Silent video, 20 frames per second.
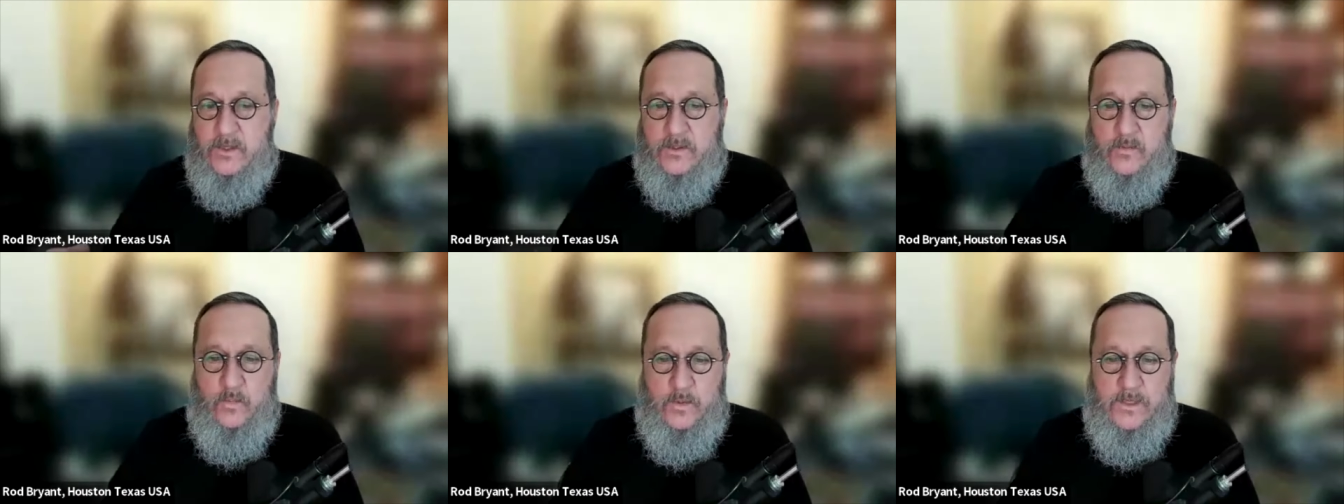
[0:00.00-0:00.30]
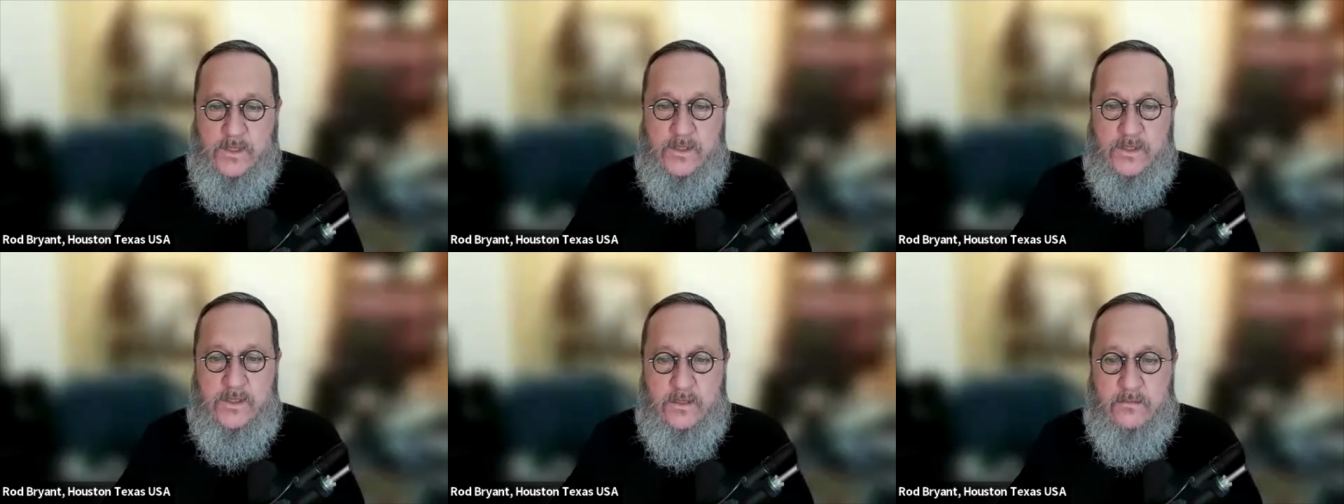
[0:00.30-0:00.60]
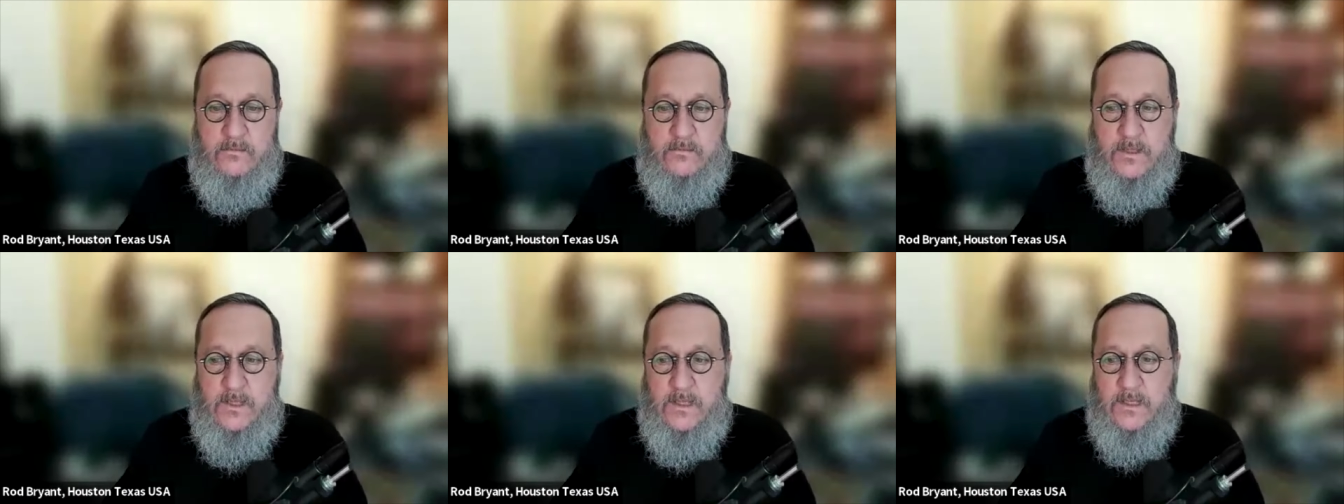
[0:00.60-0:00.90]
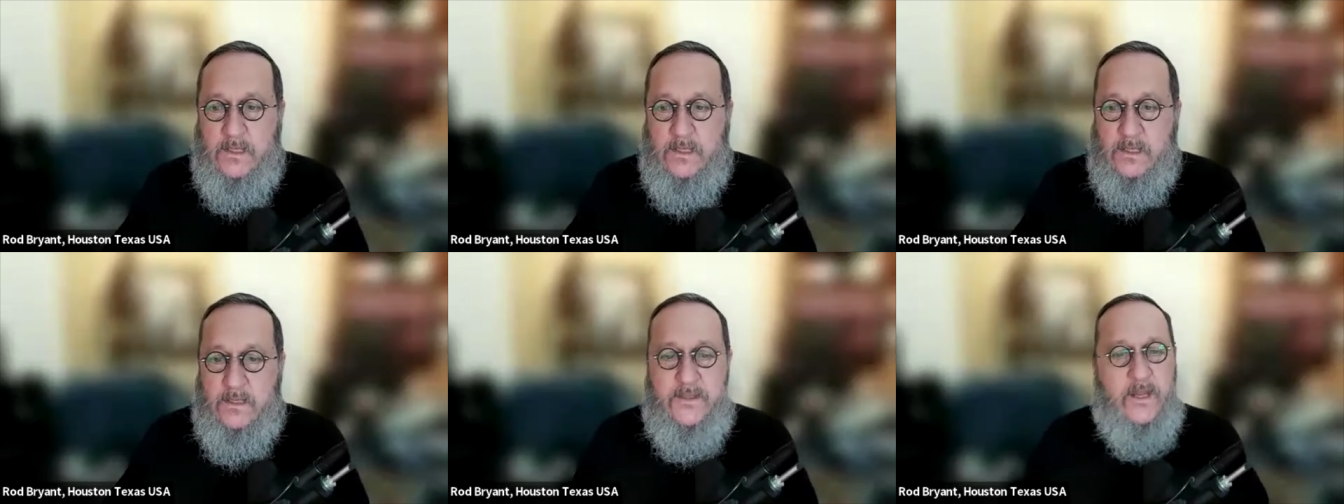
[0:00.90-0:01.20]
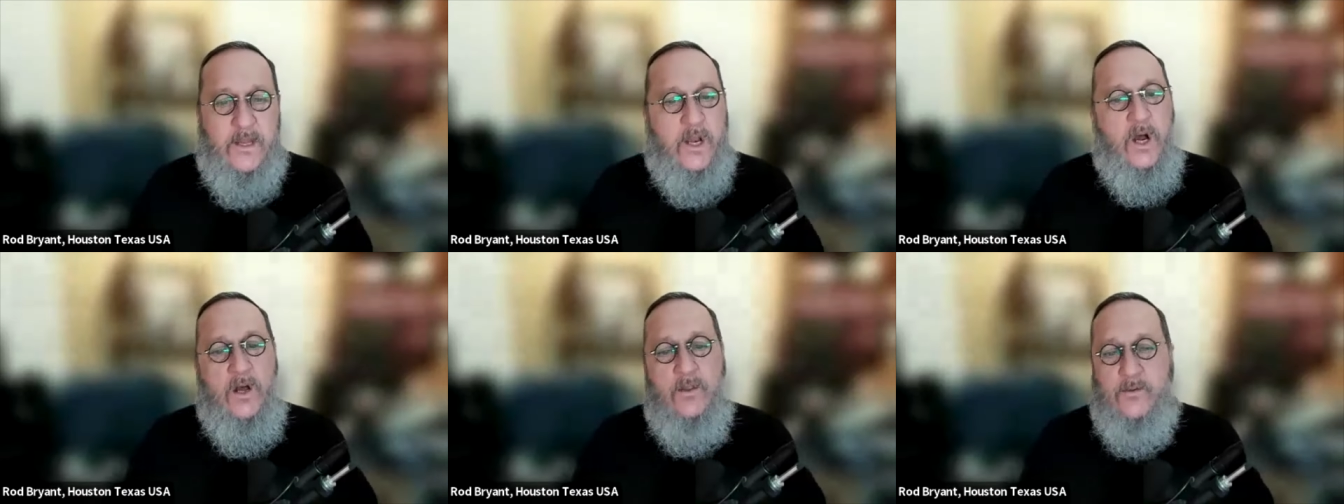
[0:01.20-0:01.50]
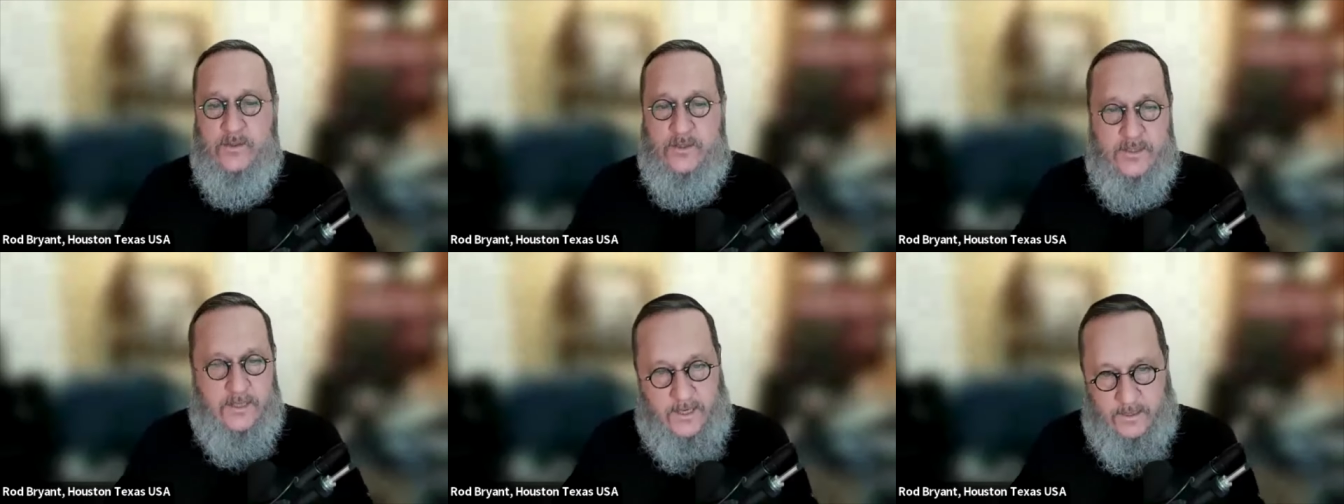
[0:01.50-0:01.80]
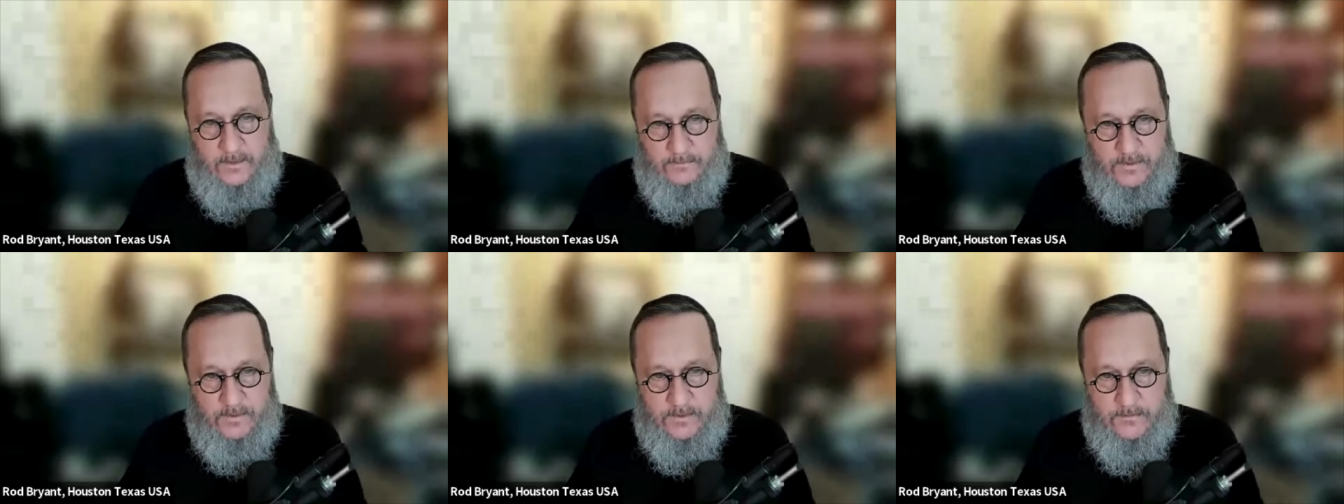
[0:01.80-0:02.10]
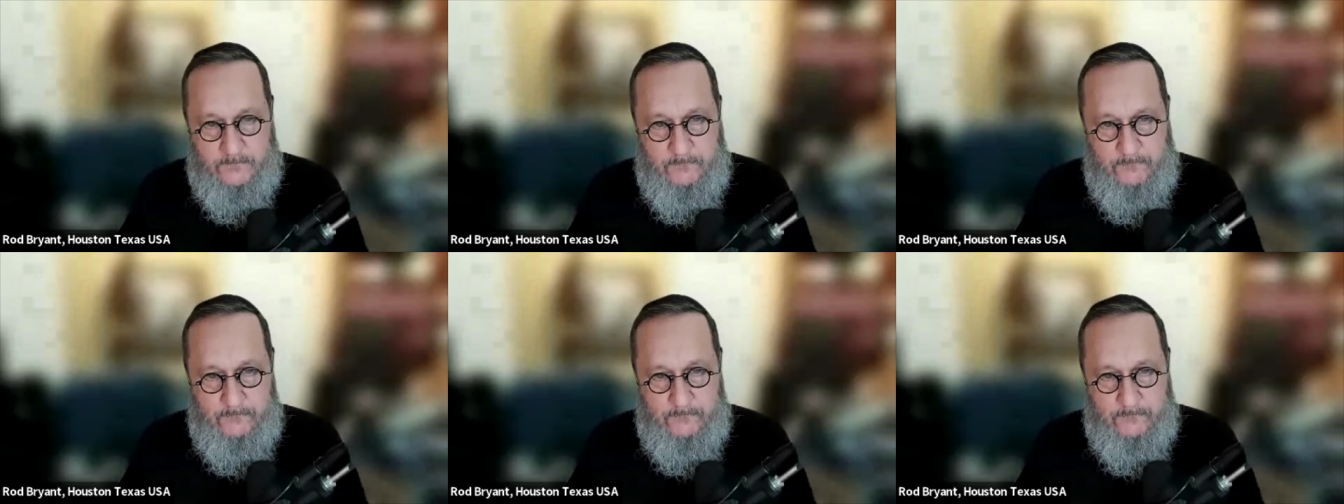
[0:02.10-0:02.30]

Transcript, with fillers: and wisdom than other times.